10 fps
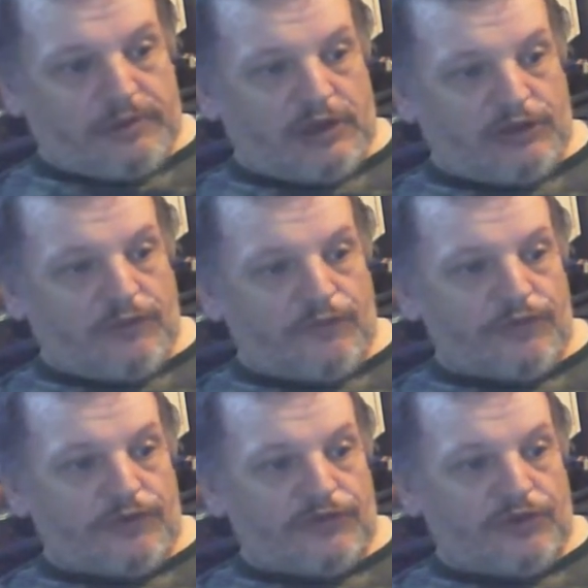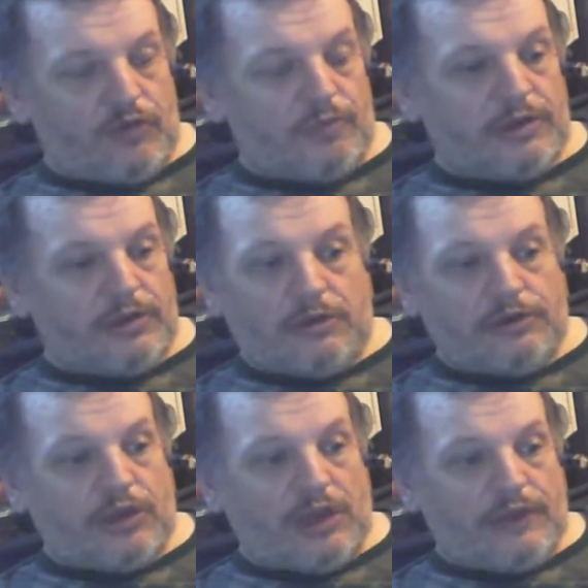Cash converters told me, no,
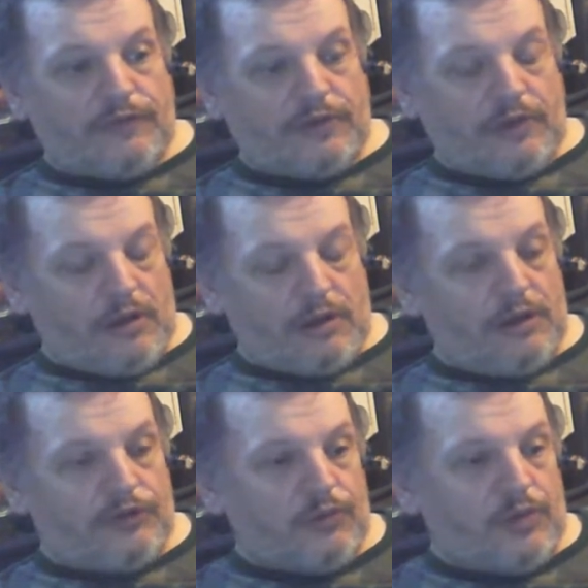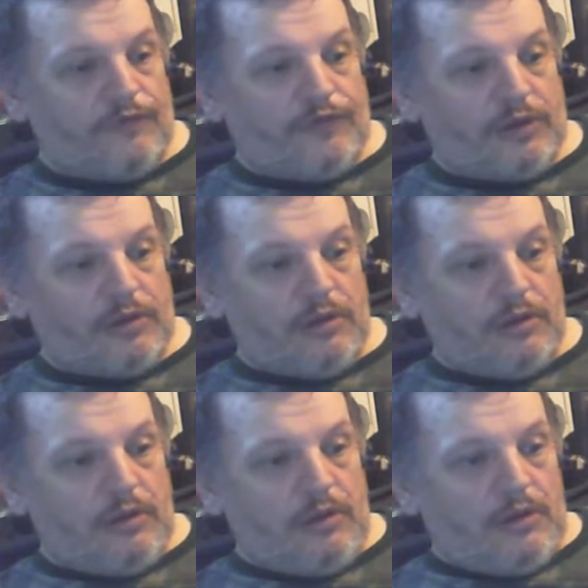you can't. I can't do nothing.
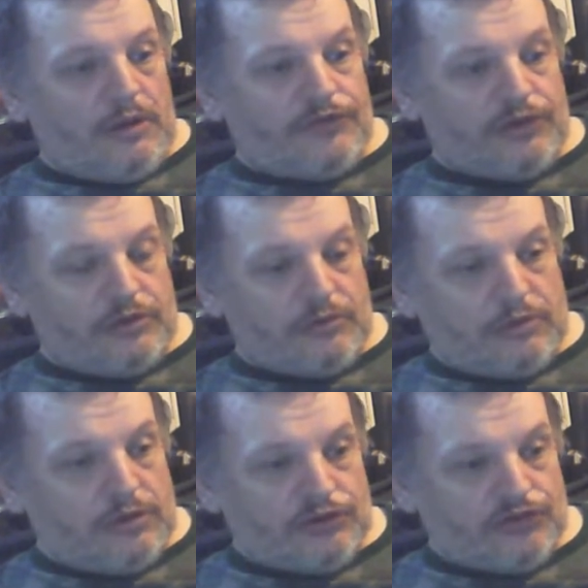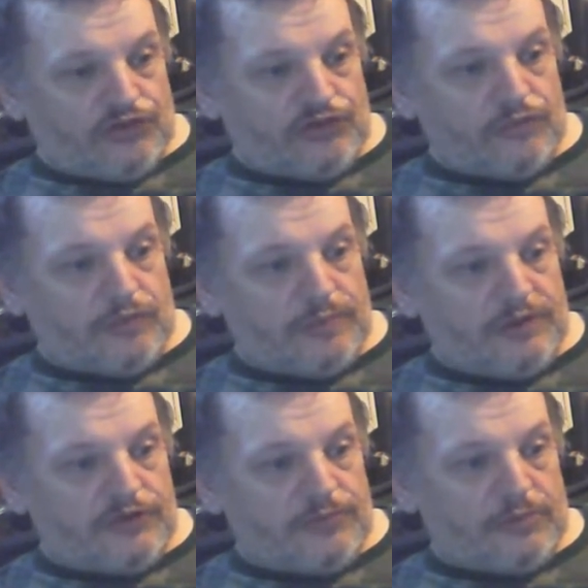I said, look, can't you just do a
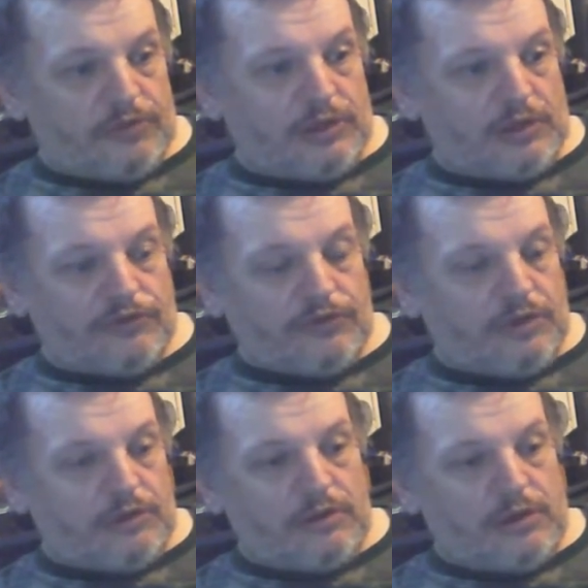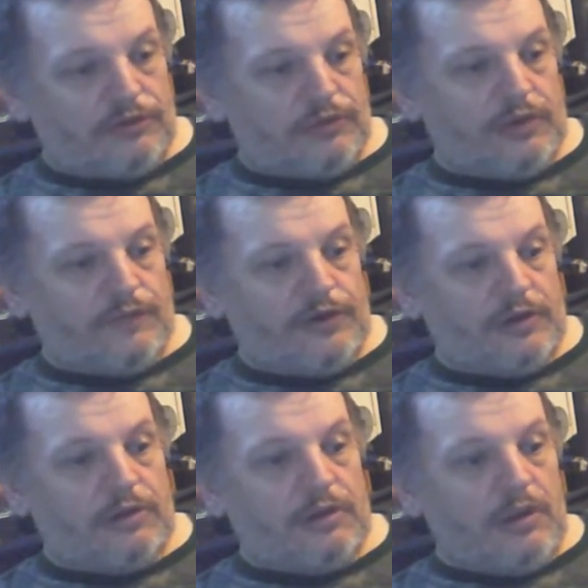replacement? He goes, no, I can't do
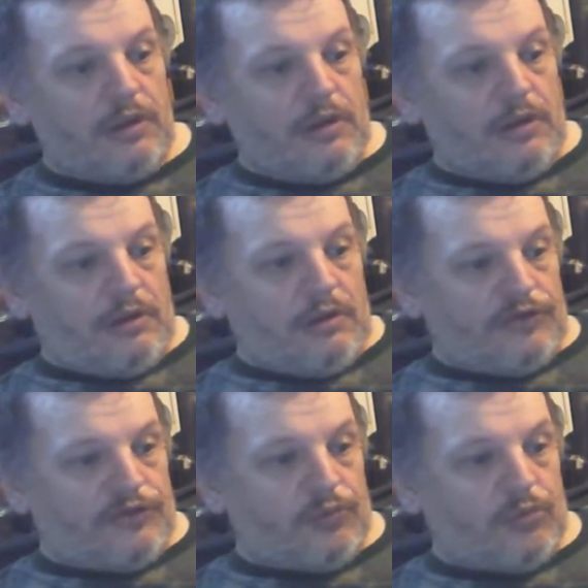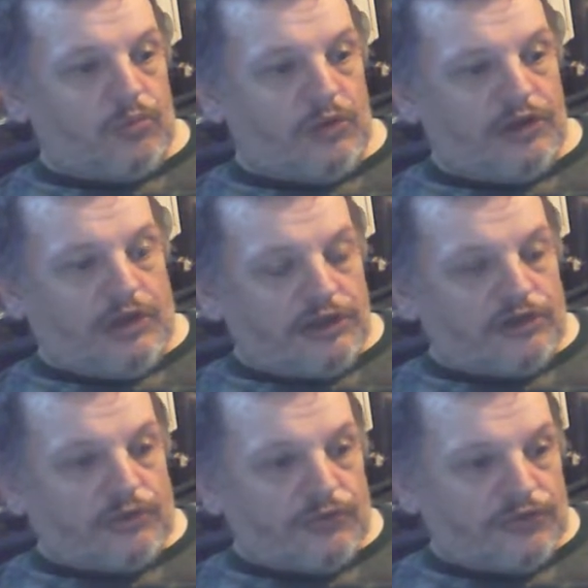nothing. I said, well, when can you
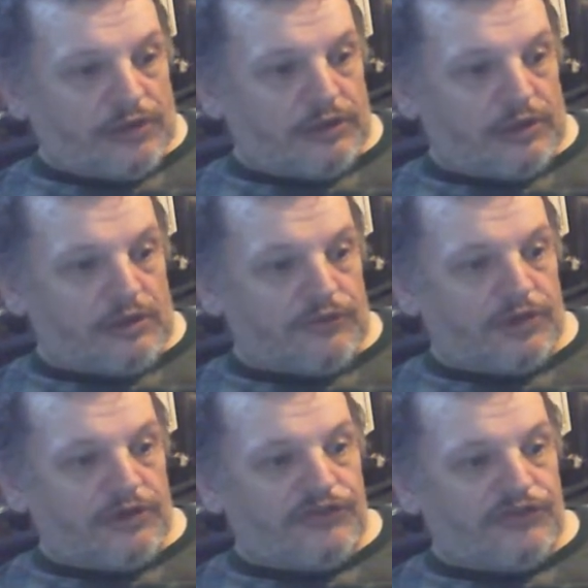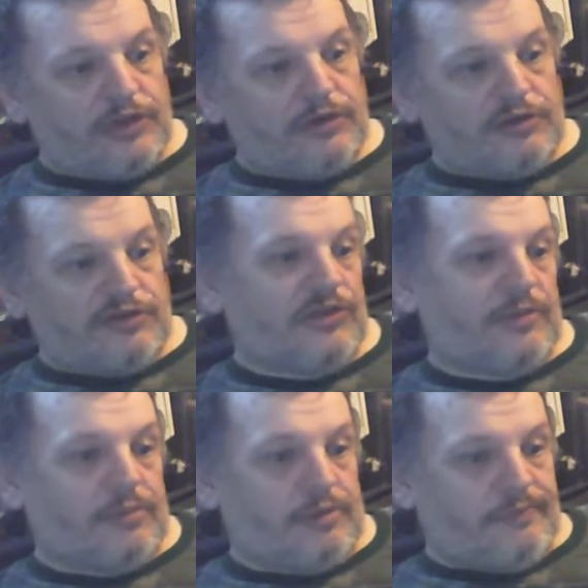do something? He goes, 2nd of
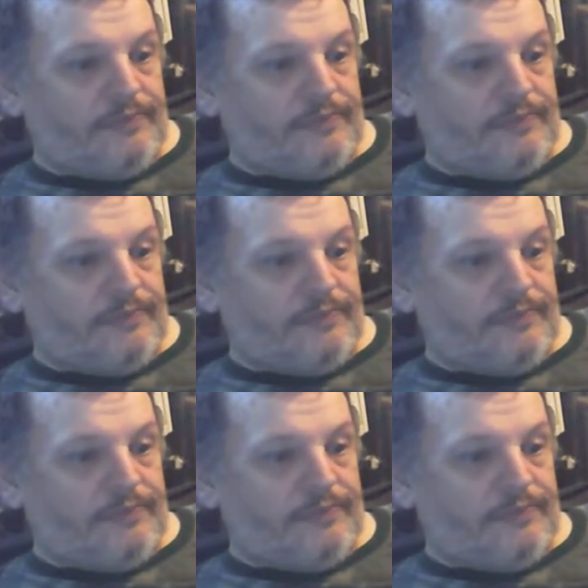December.